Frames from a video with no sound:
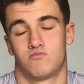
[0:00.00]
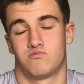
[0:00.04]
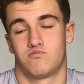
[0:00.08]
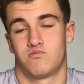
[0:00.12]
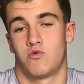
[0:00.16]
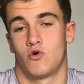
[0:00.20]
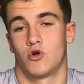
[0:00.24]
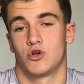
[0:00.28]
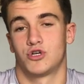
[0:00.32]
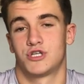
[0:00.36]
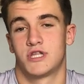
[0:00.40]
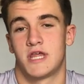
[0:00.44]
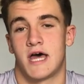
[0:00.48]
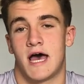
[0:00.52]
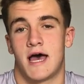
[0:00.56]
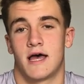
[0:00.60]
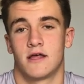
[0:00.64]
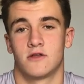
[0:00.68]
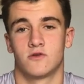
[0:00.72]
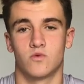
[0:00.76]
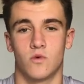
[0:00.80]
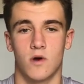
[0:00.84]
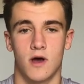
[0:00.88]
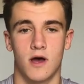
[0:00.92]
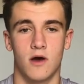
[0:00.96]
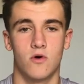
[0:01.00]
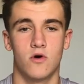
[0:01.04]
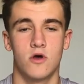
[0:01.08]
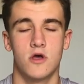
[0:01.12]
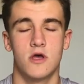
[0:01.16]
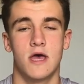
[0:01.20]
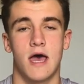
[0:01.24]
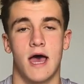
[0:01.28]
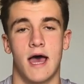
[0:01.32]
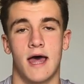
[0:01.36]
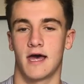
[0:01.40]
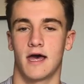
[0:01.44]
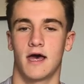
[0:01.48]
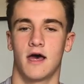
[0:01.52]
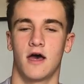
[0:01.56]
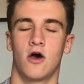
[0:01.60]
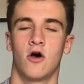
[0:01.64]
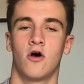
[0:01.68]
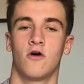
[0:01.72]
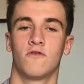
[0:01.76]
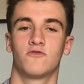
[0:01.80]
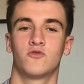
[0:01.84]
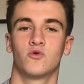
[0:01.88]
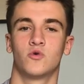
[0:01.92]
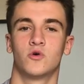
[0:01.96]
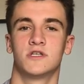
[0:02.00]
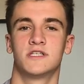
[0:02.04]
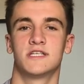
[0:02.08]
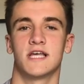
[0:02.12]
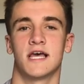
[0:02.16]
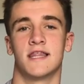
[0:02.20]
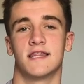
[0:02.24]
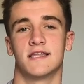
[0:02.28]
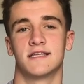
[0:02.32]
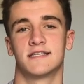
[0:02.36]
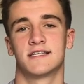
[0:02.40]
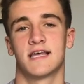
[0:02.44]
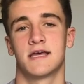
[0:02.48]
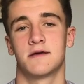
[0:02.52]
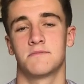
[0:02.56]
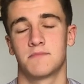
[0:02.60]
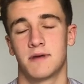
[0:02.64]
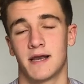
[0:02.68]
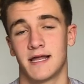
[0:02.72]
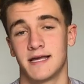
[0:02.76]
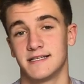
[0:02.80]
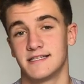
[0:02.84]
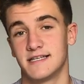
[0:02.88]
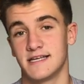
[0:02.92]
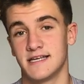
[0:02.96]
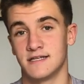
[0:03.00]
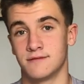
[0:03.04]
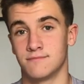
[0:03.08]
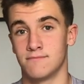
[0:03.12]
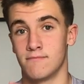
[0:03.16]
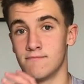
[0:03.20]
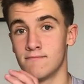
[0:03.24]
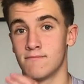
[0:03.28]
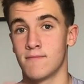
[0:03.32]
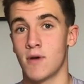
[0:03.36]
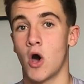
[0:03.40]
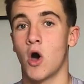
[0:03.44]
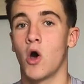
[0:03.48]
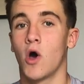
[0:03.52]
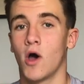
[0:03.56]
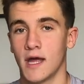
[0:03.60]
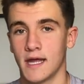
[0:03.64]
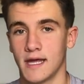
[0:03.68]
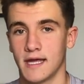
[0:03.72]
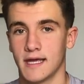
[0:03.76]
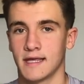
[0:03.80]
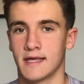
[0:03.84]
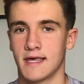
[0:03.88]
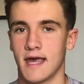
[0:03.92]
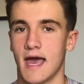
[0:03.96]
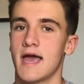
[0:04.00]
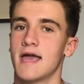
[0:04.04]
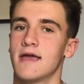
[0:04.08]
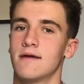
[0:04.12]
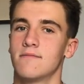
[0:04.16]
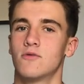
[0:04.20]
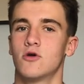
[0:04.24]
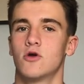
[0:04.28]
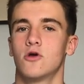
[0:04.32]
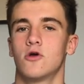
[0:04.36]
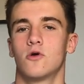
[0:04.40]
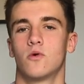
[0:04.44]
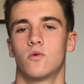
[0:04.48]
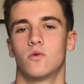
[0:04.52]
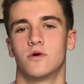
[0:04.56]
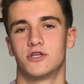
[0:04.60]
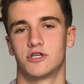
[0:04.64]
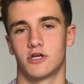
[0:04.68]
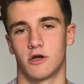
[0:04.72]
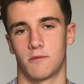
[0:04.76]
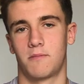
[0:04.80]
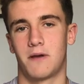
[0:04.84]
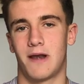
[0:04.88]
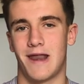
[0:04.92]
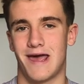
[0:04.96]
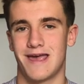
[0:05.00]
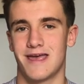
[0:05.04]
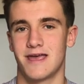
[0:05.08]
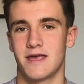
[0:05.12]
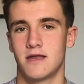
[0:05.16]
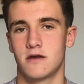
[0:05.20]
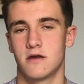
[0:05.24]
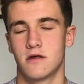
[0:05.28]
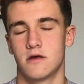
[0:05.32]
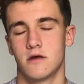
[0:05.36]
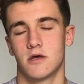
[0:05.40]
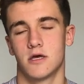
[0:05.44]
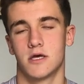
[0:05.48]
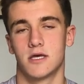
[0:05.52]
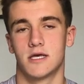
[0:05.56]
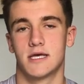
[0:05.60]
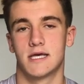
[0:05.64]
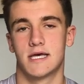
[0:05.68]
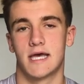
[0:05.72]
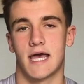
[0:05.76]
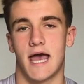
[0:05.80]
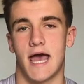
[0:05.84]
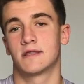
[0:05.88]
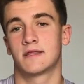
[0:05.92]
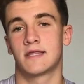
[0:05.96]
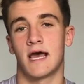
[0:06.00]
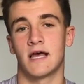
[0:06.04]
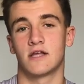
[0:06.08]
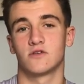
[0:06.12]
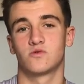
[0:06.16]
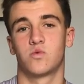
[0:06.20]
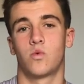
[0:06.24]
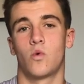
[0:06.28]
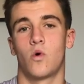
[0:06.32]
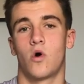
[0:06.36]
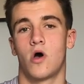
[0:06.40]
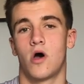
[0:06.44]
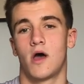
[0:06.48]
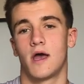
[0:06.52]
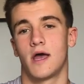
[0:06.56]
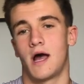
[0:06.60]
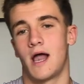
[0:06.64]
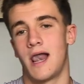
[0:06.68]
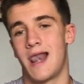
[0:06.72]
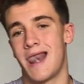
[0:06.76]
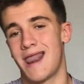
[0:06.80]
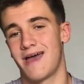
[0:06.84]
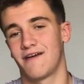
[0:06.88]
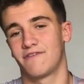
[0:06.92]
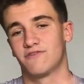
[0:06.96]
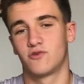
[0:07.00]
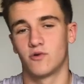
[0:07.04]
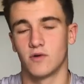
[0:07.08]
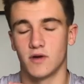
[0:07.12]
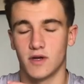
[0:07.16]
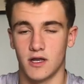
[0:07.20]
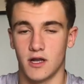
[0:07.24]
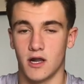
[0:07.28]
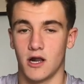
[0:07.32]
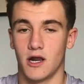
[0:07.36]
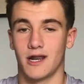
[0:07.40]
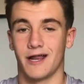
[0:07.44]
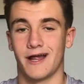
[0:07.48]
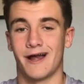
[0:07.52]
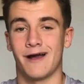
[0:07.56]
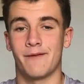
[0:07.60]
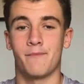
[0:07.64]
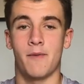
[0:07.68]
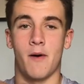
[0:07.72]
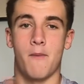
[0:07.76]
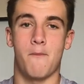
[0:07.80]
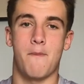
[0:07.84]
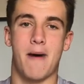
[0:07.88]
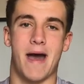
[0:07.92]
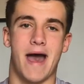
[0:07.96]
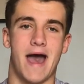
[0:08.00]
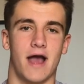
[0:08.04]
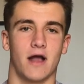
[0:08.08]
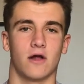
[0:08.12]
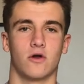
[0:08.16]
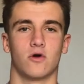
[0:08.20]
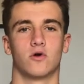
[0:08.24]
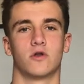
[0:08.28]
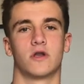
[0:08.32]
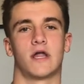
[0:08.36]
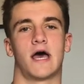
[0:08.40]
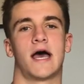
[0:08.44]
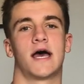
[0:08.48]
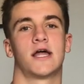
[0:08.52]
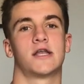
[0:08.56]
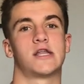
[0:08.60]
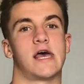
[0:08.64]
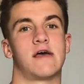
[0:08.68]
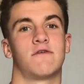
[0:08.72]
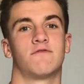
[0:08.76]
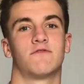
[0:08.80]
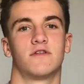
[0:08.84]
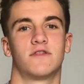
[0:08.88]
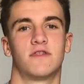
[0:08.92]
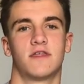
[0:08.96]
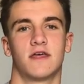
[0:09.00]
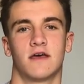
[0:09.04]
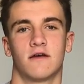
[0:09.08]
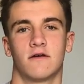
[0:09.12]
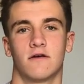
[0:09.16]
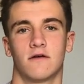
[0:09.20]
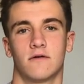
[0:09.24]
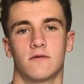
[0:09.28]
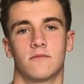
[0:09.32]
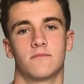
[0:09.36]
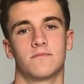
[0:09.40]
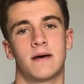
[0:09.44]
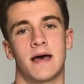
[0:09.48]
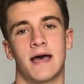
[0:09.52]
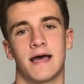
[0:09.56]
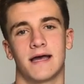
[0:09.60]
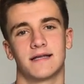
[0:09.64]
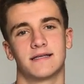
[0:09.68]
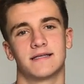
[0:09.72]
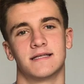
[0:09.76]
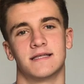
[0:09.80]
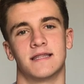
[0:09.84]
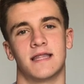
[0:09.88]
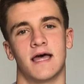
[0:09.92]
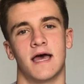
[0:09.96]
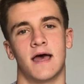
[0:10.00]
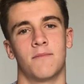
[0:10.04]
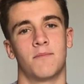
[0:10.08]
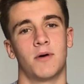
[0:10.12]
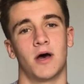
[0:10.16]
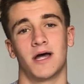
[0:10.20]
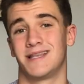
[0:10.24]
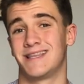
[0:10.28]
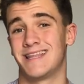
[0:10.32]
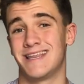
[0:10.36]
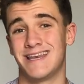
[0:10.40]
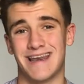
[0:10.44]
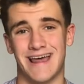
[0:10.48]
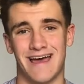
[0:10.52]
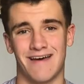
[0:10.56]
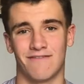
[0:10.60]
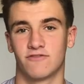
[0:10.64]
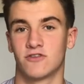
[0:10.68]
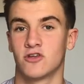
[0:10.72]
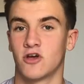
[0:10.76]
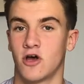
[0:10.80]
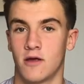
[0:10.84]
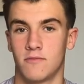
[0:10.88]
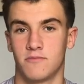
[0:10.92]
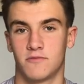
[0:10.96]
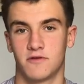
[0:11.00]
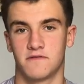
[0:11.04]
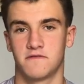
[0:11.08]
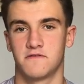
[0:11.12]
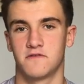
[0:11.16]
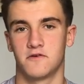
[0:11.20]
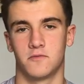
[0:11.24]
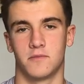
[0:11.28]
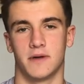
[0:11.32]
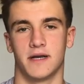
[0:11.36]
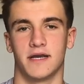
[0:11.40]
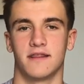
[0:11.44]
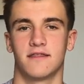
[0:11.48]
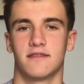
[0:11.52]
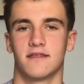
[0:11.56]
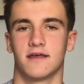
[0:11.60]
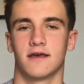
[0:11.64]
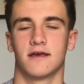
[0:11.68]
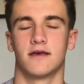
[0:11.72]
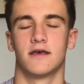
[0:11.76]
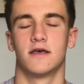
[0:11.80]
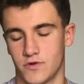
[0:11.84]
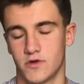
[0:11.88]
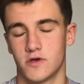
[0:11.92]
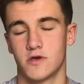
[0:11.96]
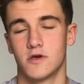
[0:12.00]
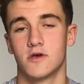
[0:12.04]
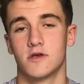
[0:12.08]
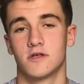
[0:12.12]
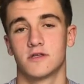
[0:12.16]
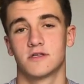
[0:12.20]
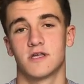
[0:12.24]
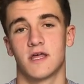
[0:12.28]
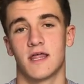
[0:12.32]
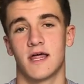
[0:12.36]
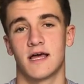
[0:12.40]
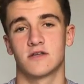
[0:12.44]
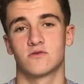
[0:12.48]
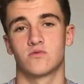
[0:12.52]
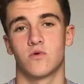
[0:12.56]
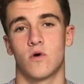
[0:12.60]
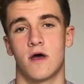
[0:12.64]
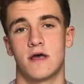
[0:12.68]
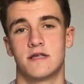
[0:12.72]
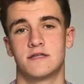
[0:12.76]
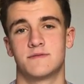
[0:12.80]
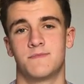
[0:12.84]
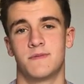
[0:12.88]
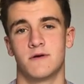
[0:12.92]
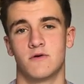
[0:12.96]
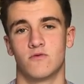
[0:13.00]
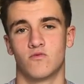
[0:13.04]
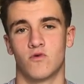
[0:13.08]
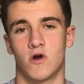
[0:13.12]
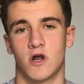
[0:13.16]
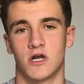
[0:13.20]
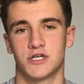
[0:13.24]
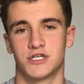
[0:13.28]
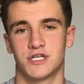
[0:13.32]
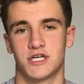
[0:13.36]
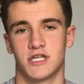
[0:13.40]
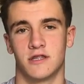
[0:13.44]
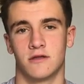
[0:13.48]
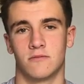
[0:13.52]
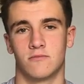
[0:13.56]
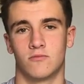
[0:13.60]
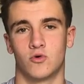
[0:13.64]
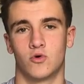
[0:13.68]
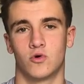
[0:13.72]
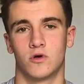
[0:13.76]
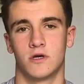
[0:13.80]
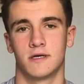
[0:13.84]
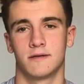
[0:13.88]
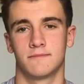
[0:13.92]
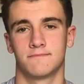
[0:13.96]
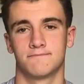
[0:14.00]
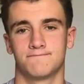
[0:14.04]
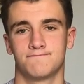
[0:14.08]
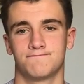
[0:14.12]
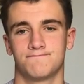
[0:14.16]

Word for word: watch that as well. And afterwards at the same place is my game which I play in. That's why I left really early. I had my bag on, I had everything packed in there, but I didn't have time to film anything, so that's why it's a bit rushed in the morning.